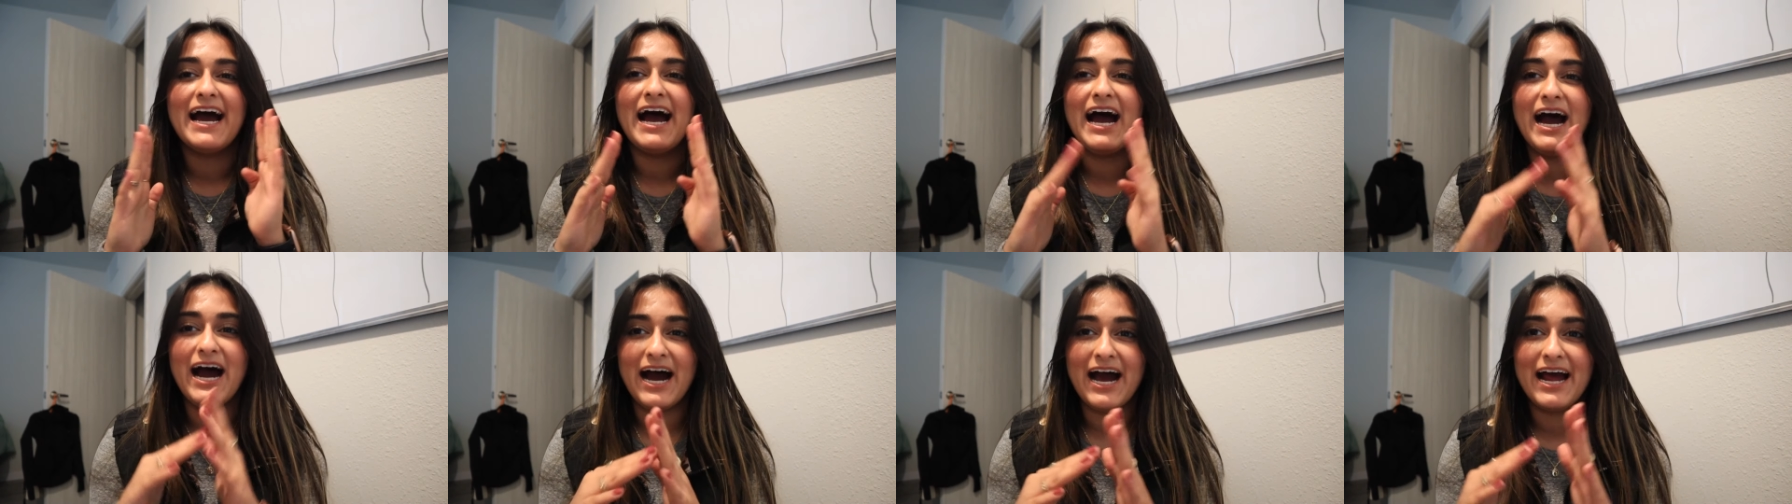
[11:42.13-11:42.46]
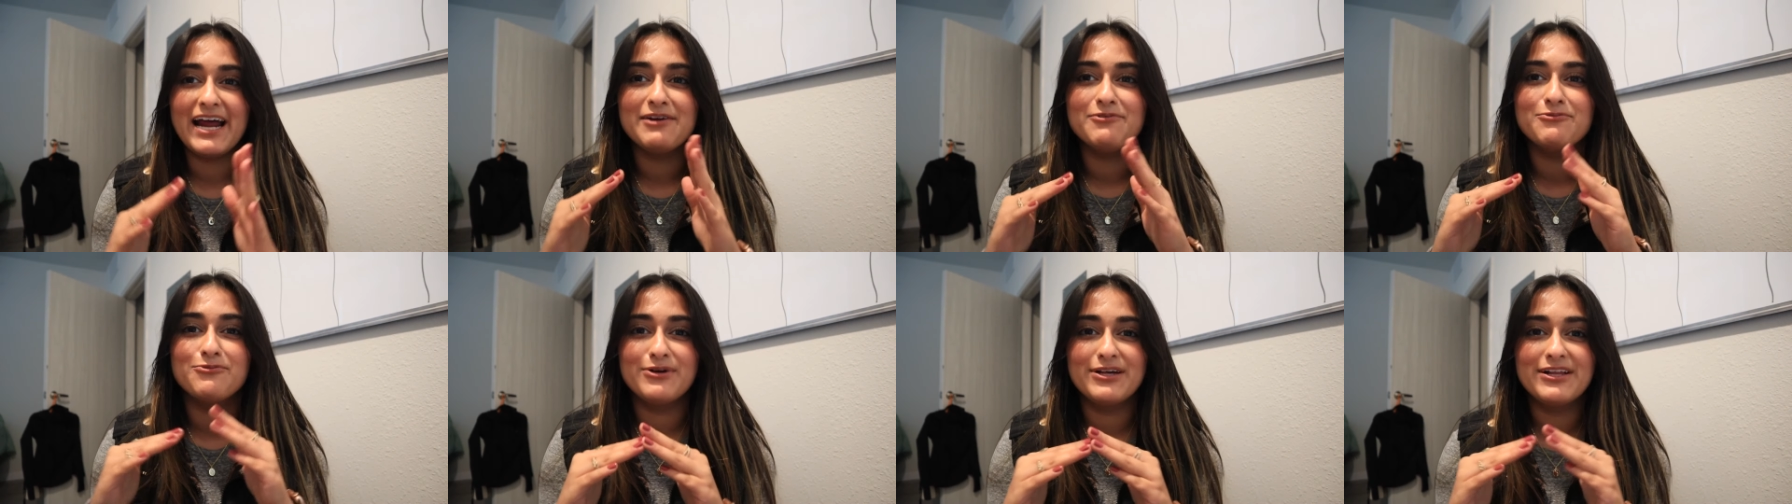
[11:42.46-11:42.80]

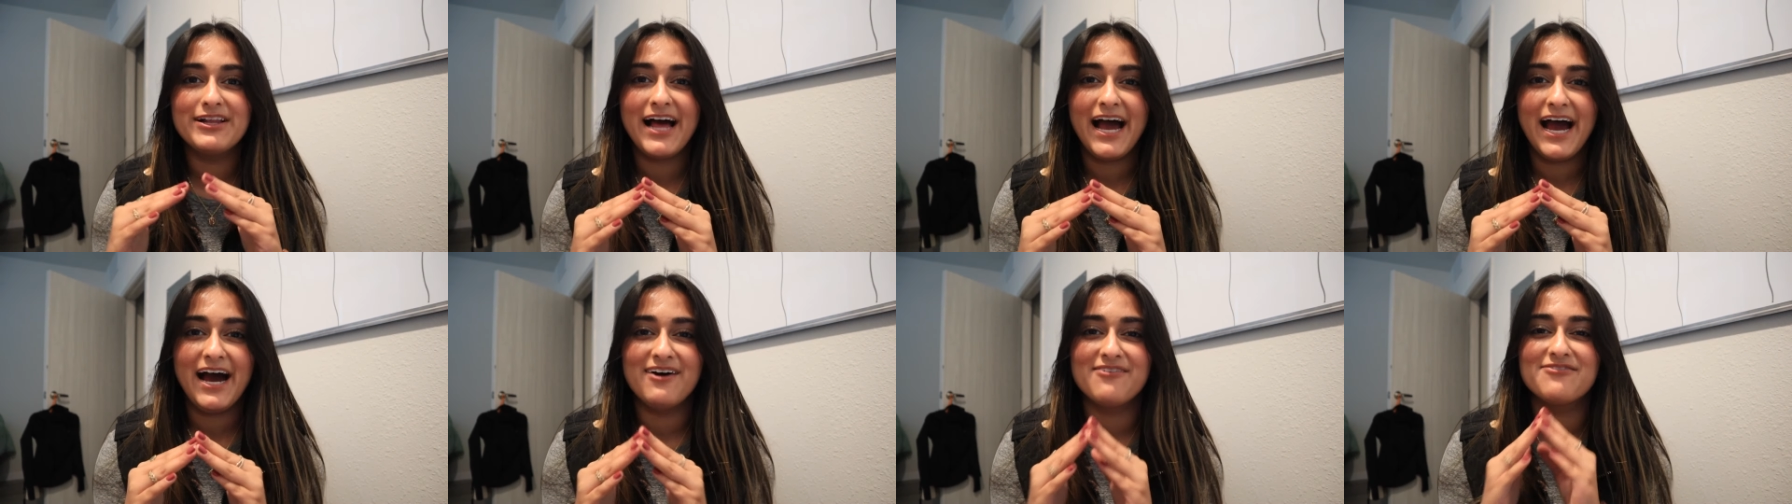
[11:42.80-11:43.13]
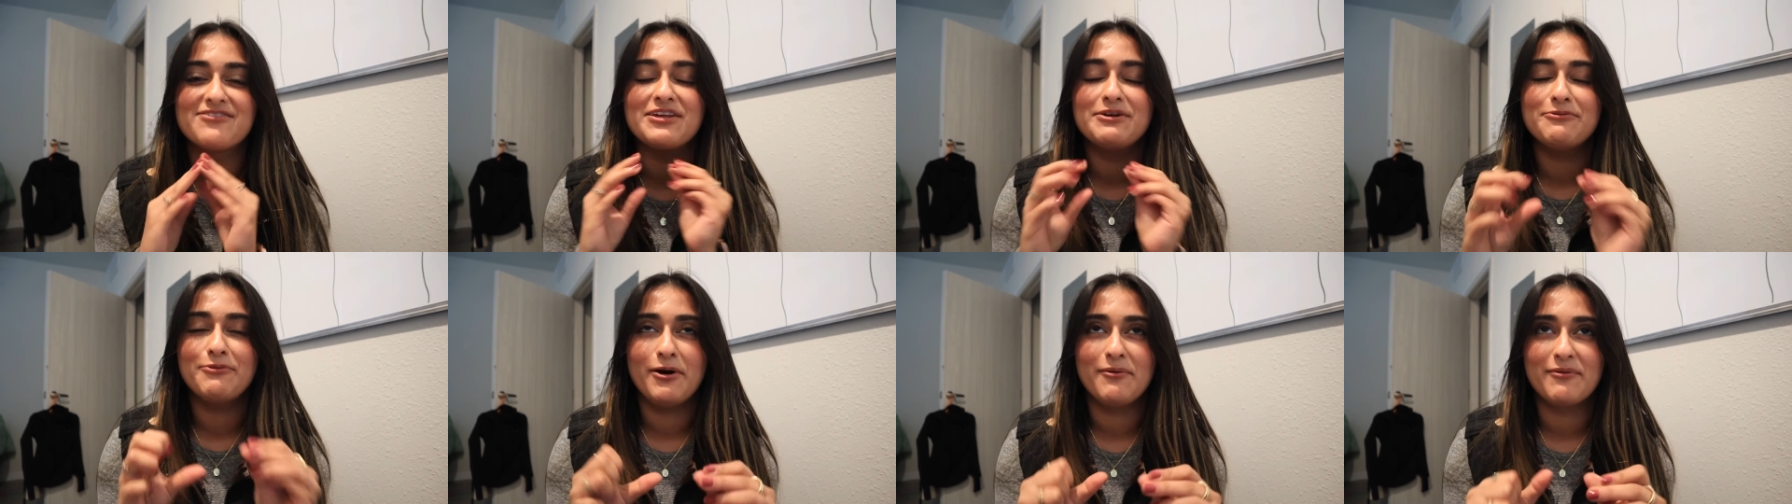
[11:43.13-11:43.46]
I will have
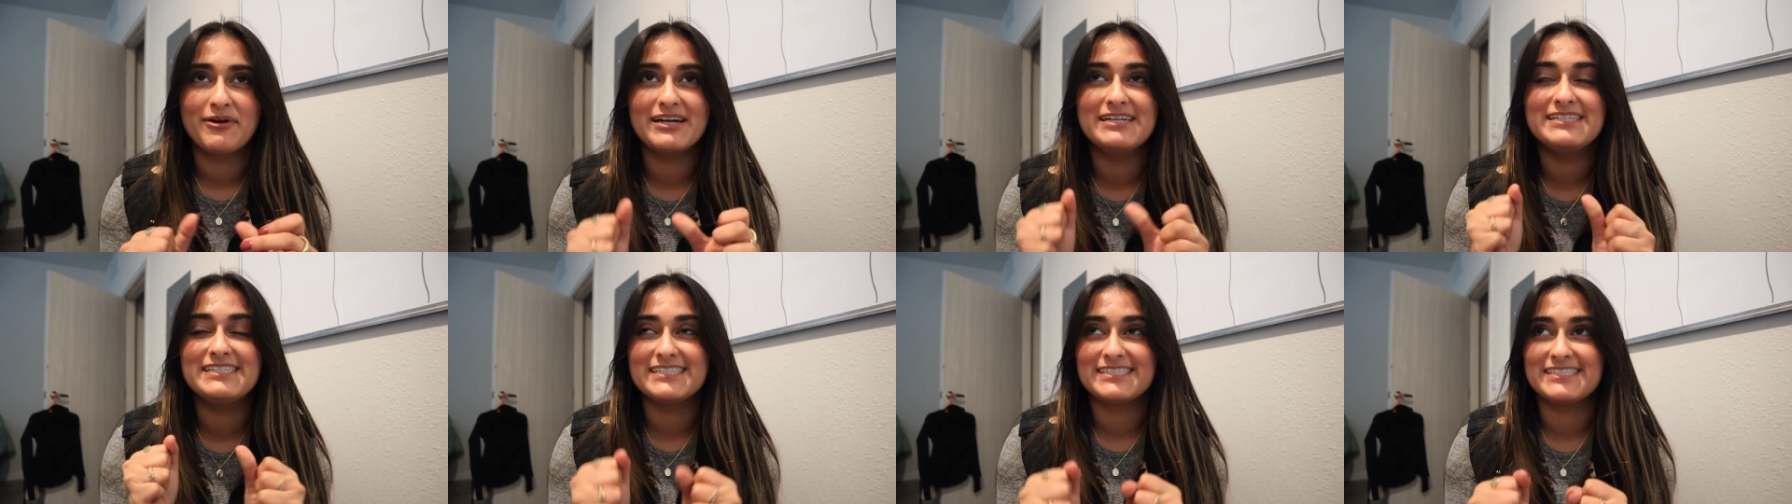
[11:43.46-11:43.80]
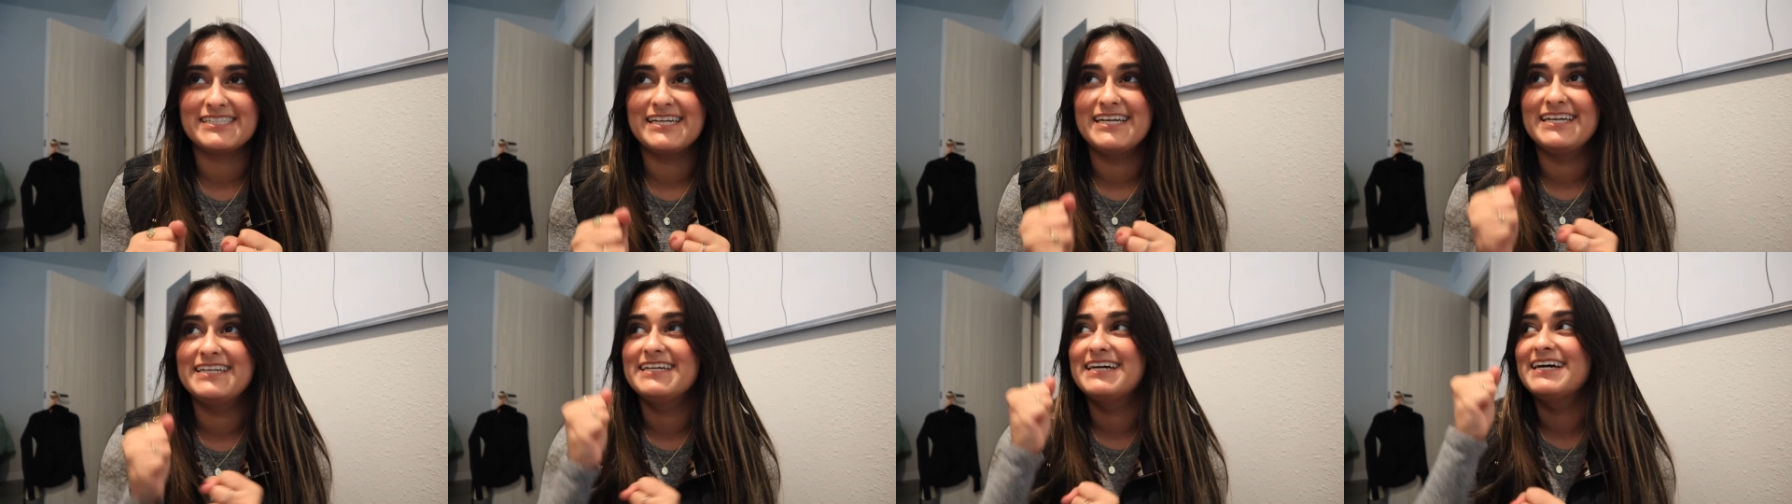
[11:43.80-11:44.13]
the Walmart
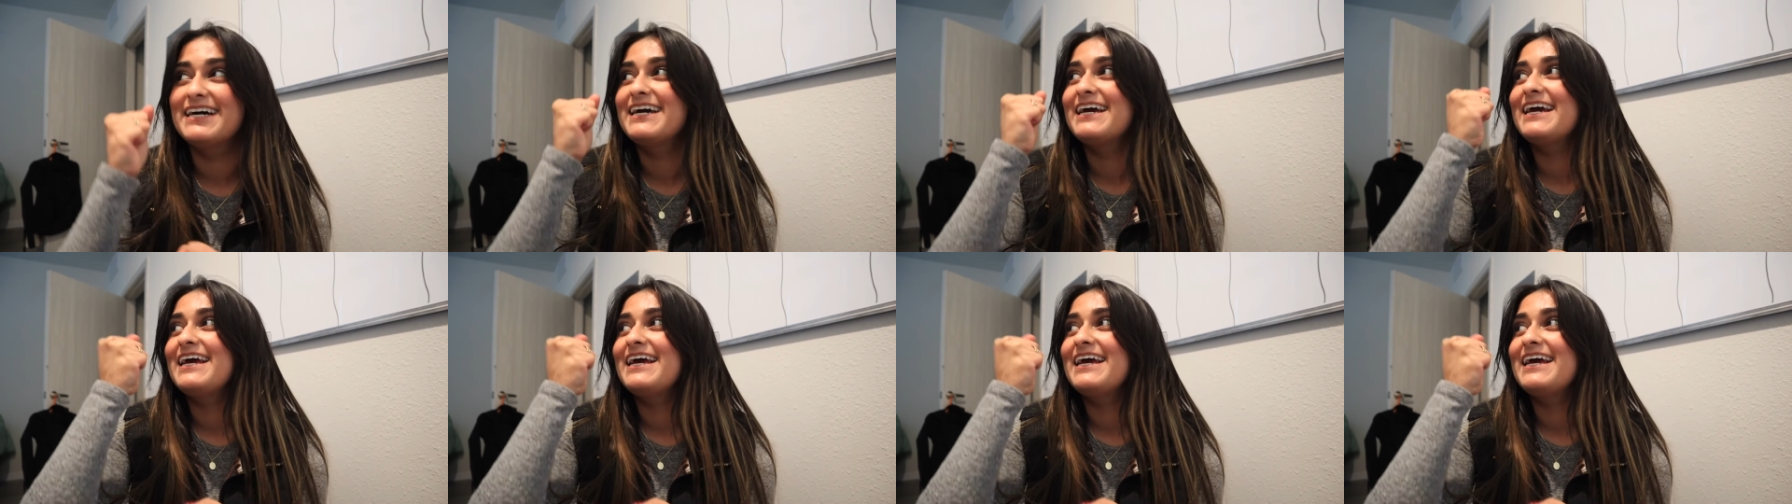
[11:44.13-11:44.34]
edition.